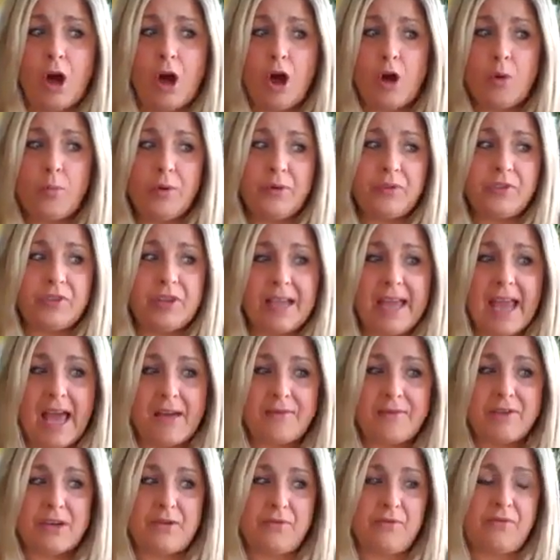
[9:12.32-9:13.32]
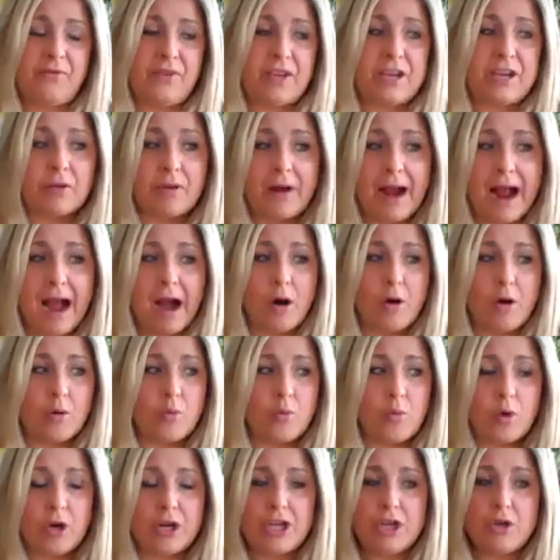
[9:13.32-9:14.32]
almost like having to figure
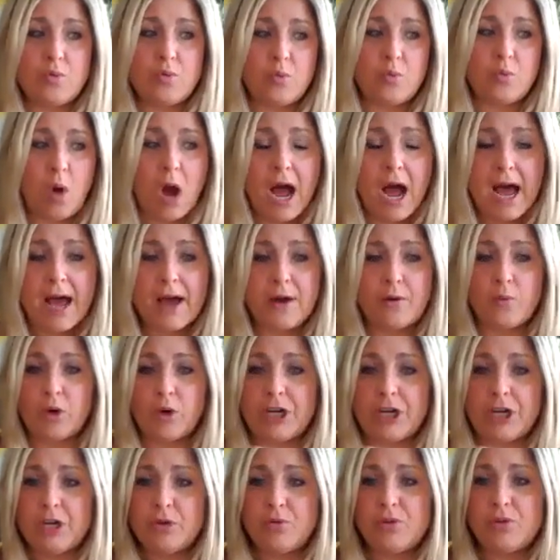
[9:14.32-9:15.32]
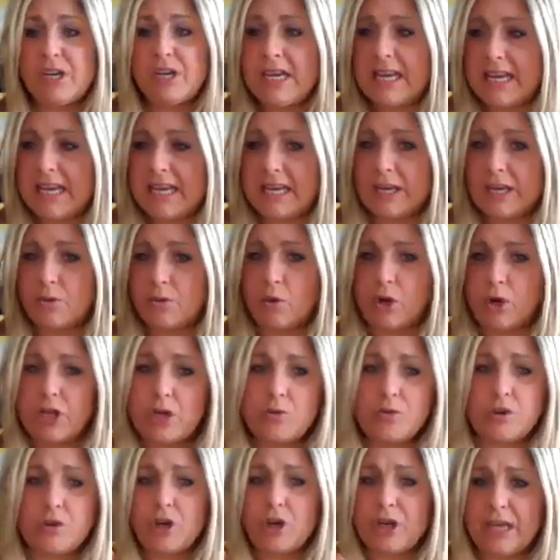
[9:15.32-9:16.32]
out, what do you want? What do you need? What are
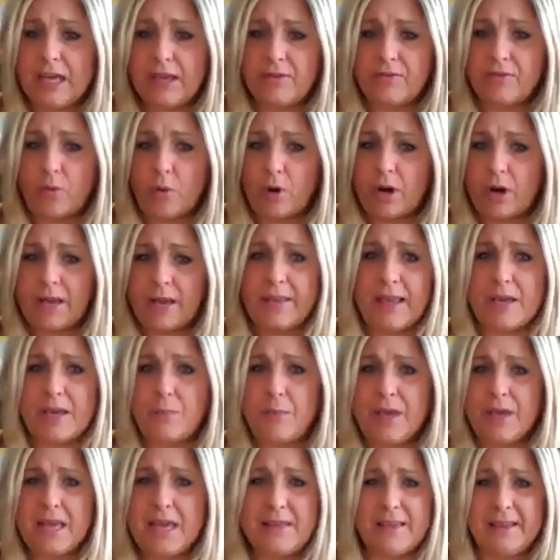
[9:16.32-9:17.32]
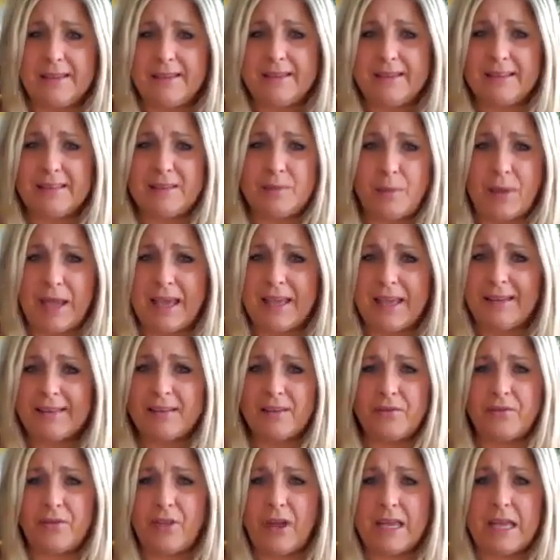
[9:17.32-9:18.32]
you looking for? And like be in this
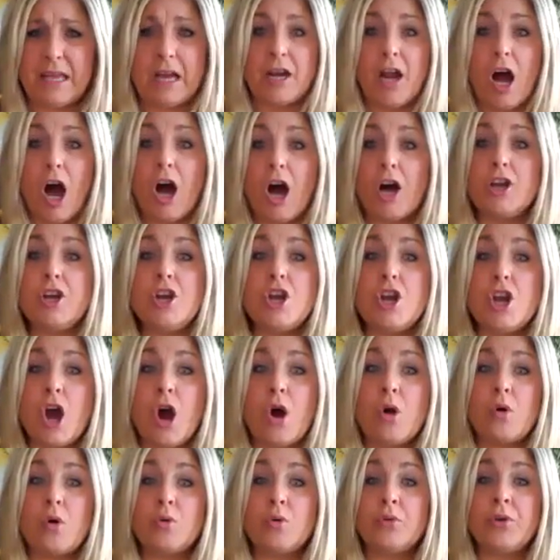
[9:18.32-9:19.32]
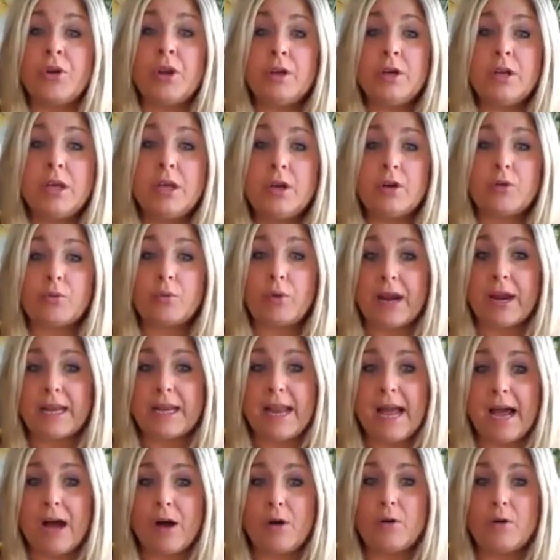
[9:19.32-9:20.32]
space of like an unknown
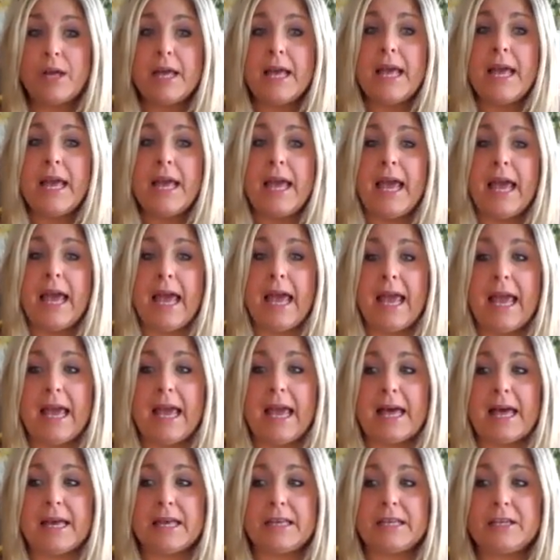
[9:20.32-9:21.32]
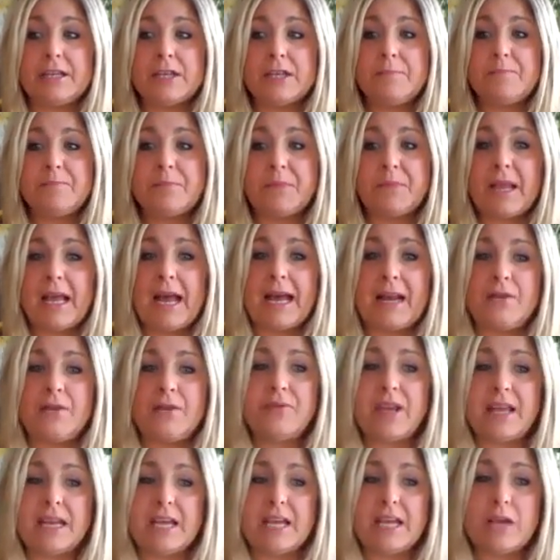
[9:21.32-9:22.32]
right now, and kind
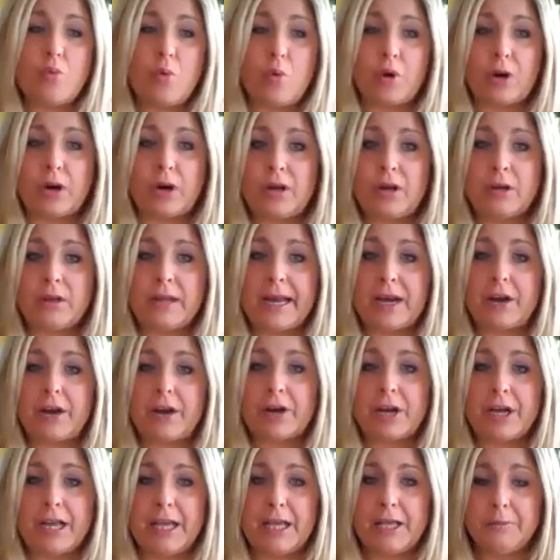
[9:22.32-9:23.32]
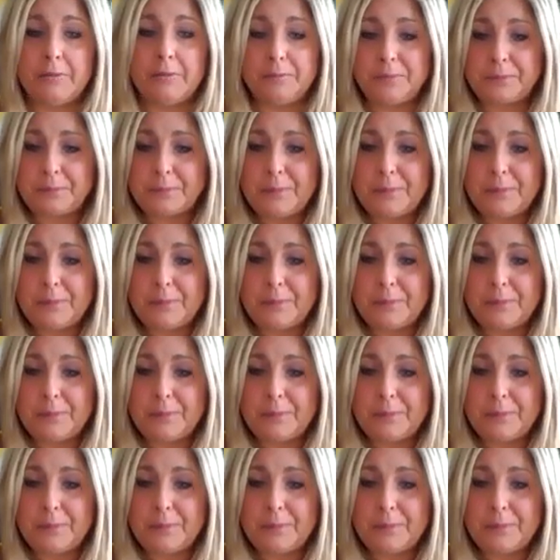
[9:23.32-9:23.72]
of getting more clarity